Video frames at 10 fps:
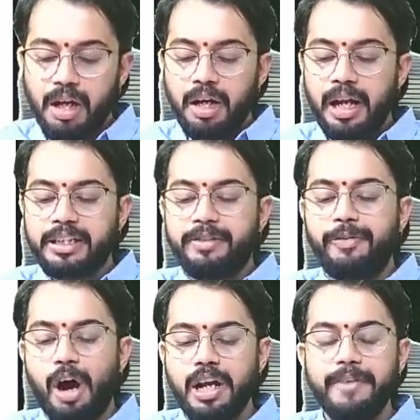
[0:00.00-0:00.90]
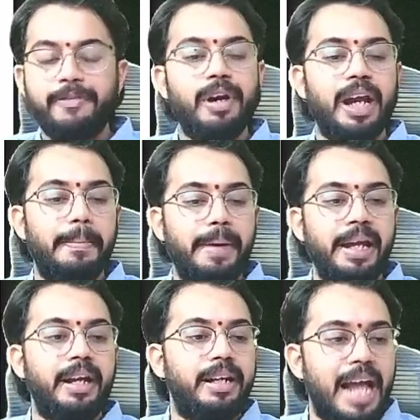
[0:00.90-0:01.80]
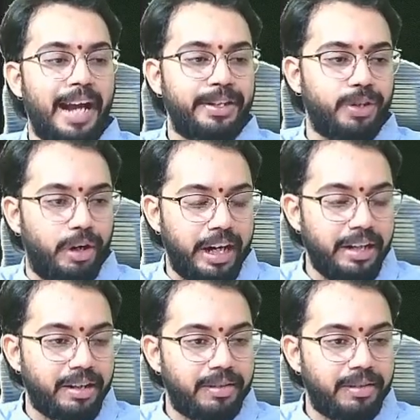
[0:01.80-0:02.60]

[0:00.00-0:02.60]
Next, 44AB tax audit.